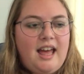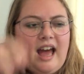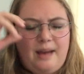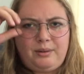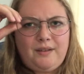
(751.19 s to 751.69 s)

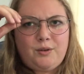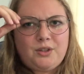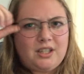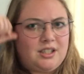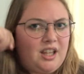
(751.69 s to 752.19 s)
I believe it was
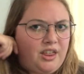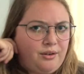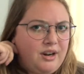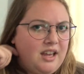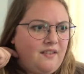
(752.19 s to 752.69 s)
just the
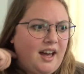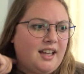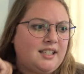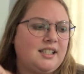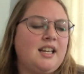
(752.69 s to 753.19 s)
three of
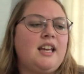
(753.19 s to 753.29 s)
us.